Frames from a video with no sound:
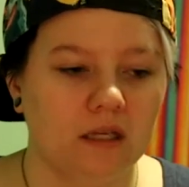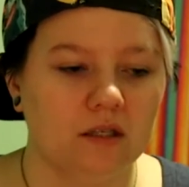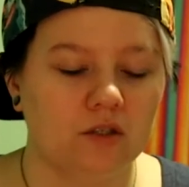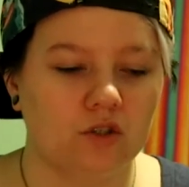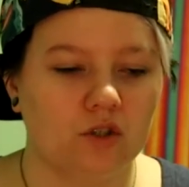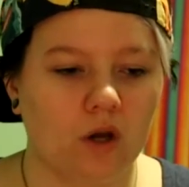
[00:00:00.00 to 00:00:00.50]

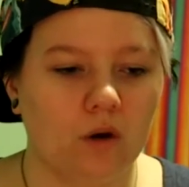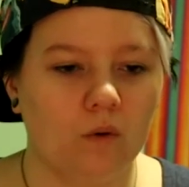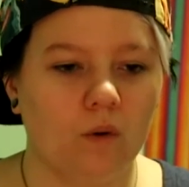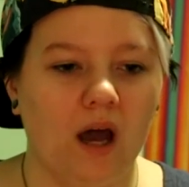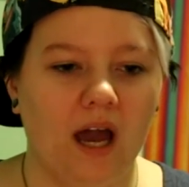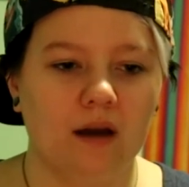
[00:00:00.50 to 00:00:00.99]

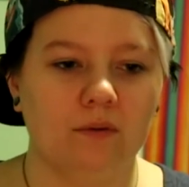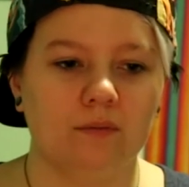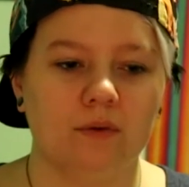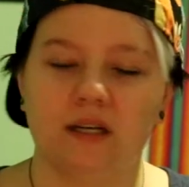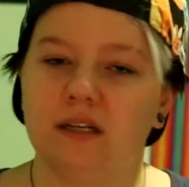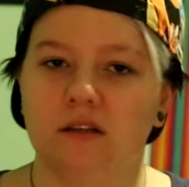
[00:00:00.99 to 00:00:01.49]
so I
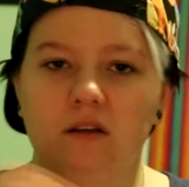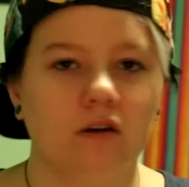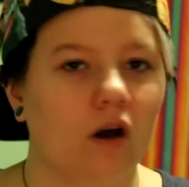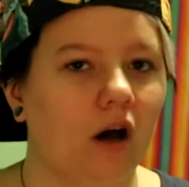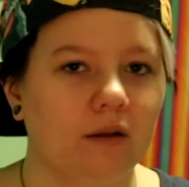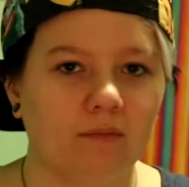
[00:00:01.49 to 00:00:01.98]
had
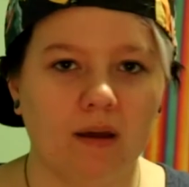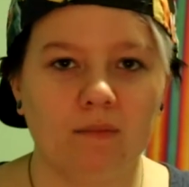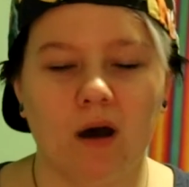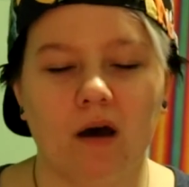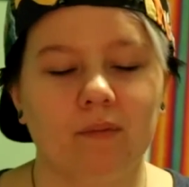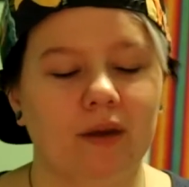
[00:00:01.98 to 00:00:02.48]
called my
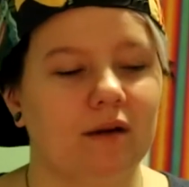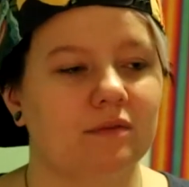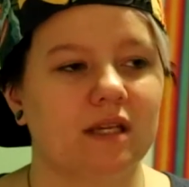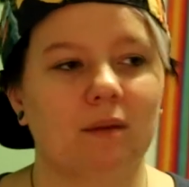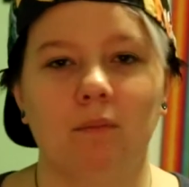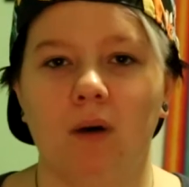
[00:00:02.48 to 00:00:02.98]
mom and I
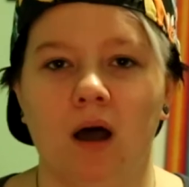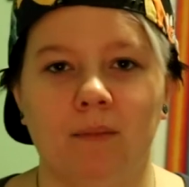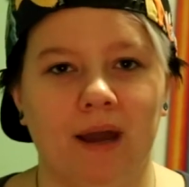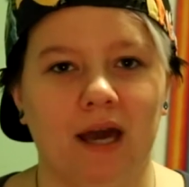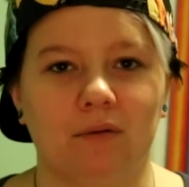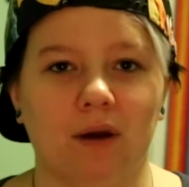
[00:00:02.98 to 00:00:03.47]
was like, Mom,
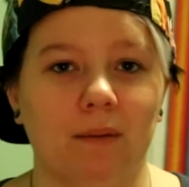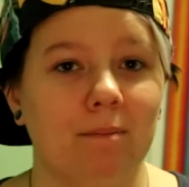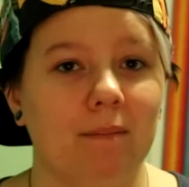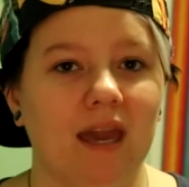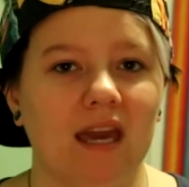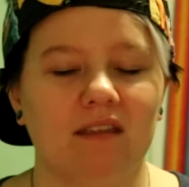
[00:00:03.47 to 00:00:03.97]
how do I
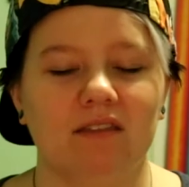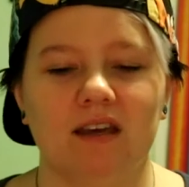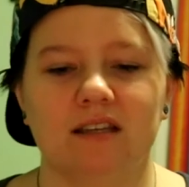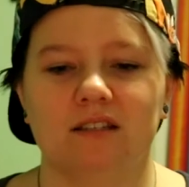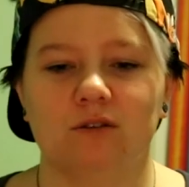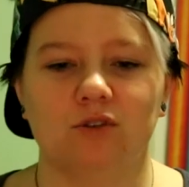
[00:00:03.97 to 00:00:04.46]
make
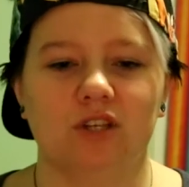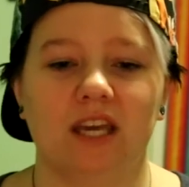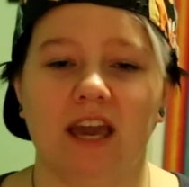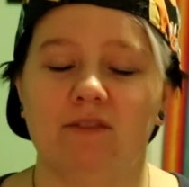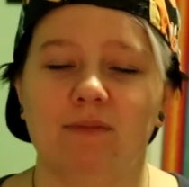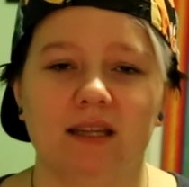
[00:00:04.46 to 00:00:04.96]
this? So she
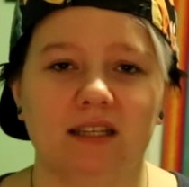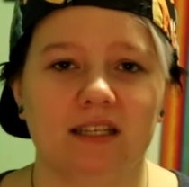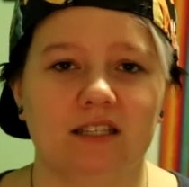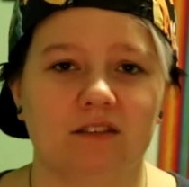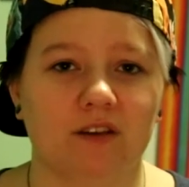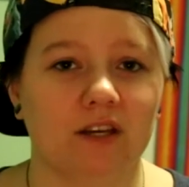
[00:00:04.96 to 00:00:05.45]
gave me a
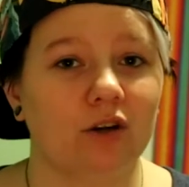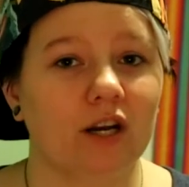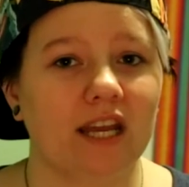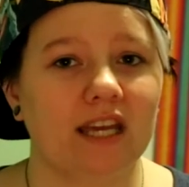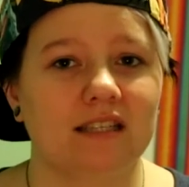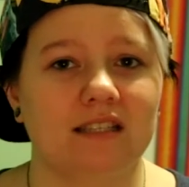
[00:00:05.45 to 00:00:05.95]
list of
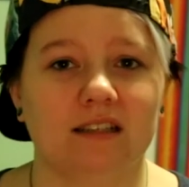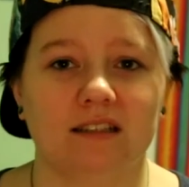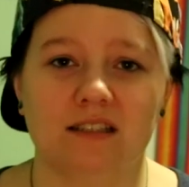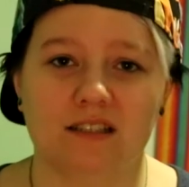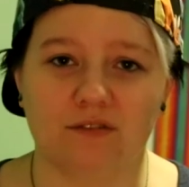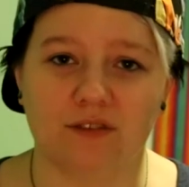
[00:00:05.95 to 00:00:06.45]
ingredients and a
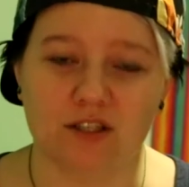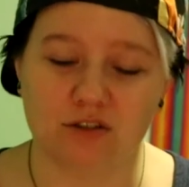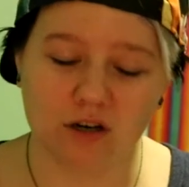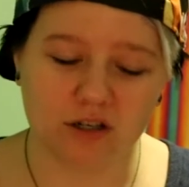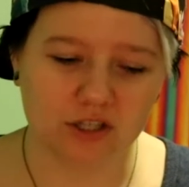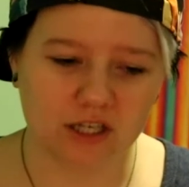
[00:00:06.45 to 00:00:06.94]
list of
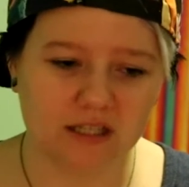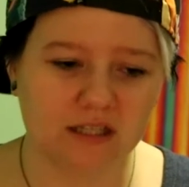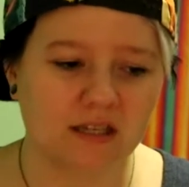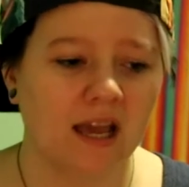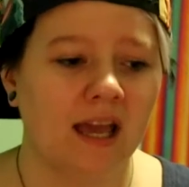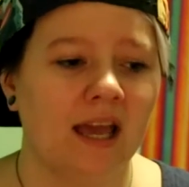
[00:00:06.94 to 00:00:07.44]

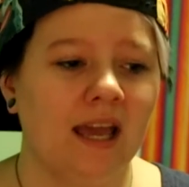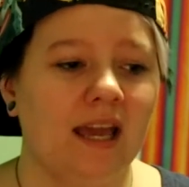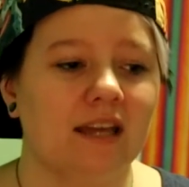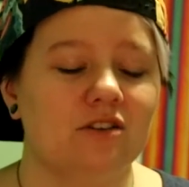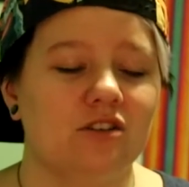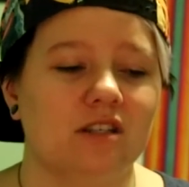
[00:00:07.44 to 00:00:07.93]
instructions.
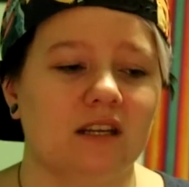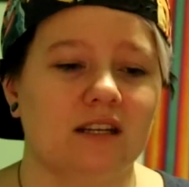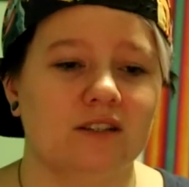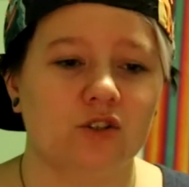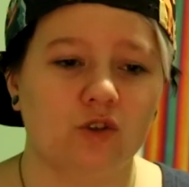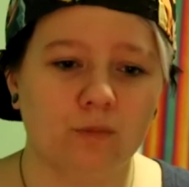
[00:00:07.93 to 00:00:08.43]
And she said,
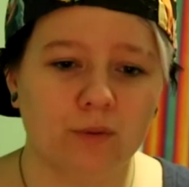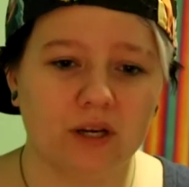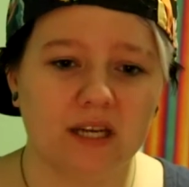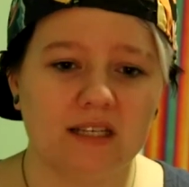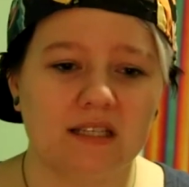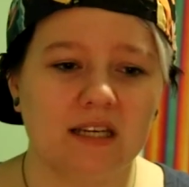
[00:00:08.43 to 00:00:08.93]
it's super
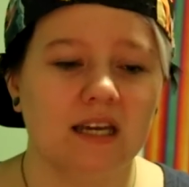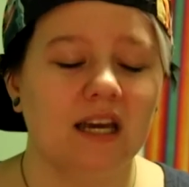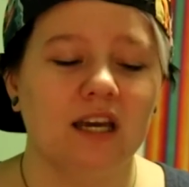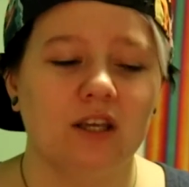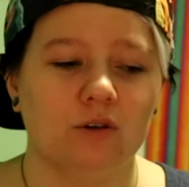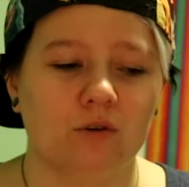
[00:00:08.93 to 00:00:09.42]
easy.
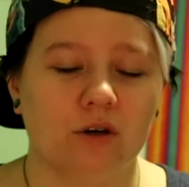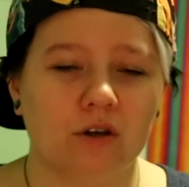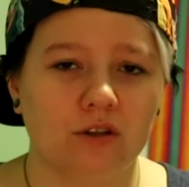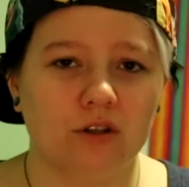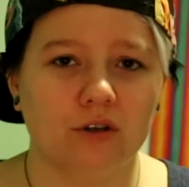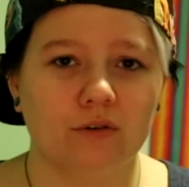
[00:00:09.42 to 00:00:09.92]
You
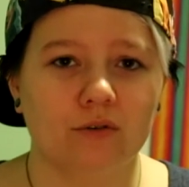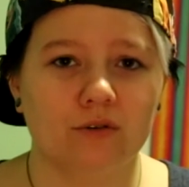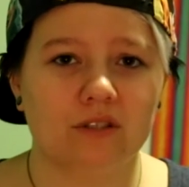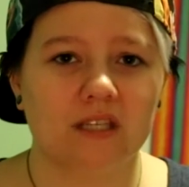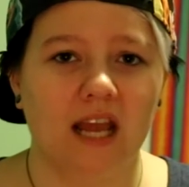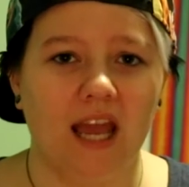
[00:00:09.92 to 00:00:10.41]
cook the
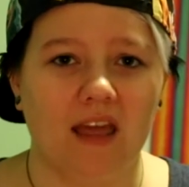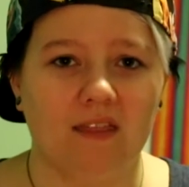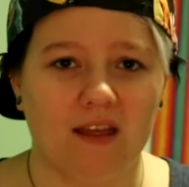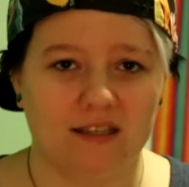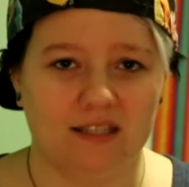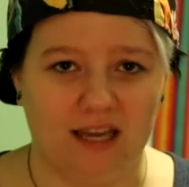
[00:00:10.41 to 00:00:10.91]
noodles and
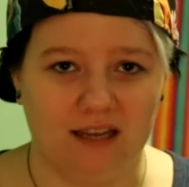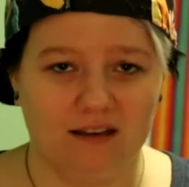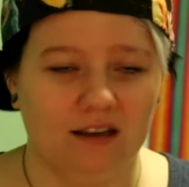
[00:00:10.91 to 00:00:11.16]
that's it.